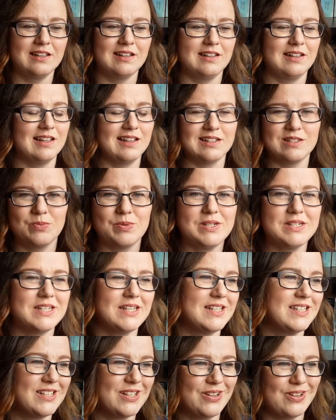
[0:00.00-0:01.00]
yeah, it's winter,
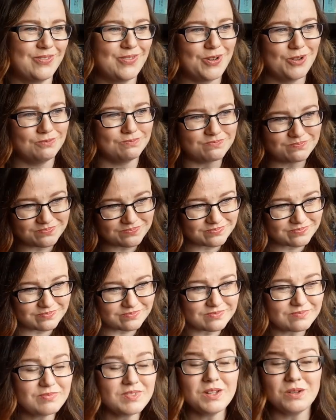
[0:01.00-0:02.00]
so they've gone.
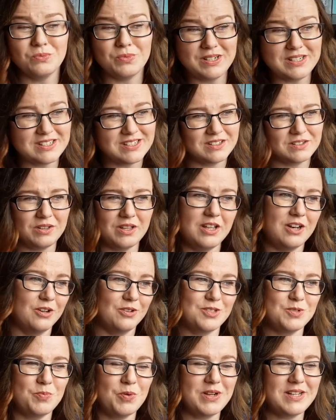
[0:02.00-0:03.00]
Winter, you know,
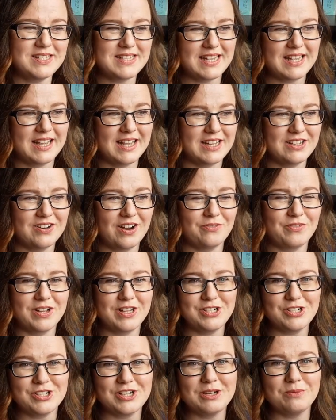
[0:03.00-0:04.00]
spring's here. I
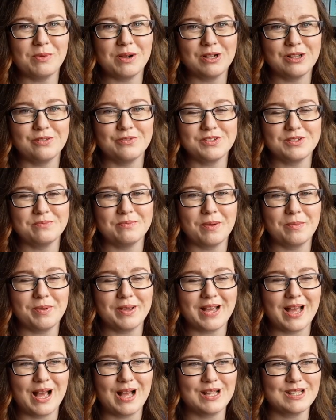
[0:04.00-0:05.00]
really don't need my gloves and my big
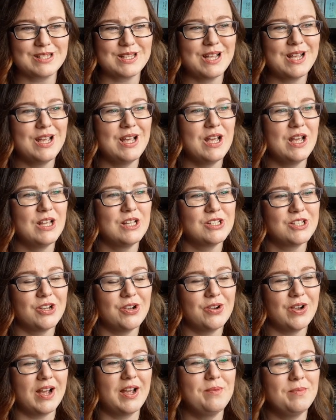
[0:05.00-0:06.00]
hats.
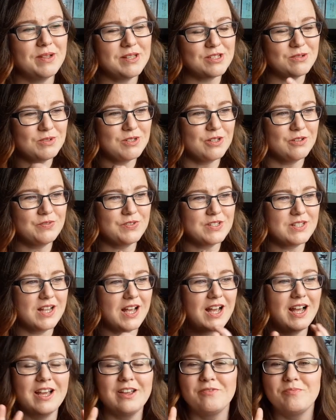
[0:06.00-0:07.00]
So I made some gloves.
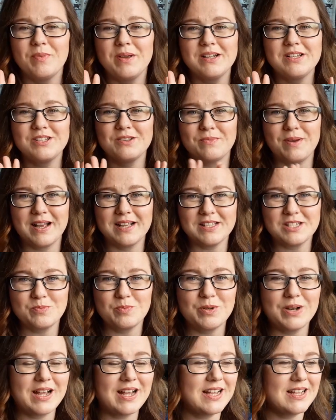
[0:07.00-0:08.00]
I've made some hand
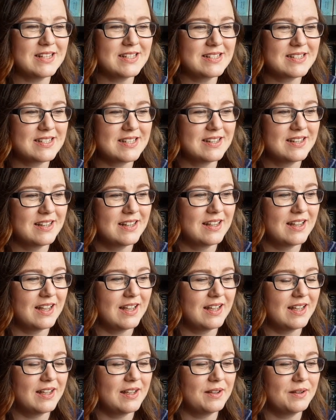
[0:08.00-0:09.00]
spun hats,
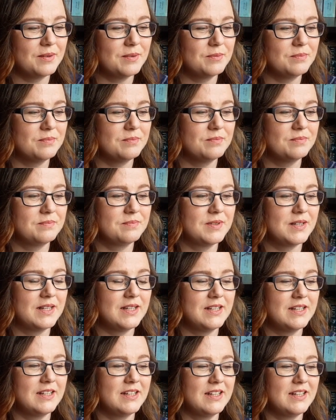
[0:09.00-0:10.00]
and
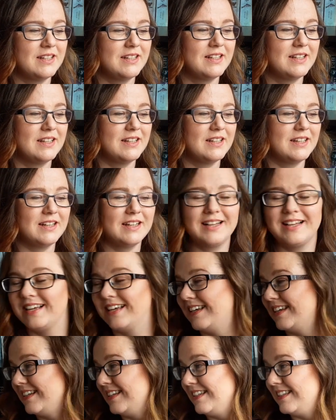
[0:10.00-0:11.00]

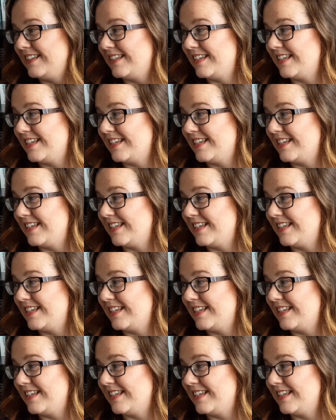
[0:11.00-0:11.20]
I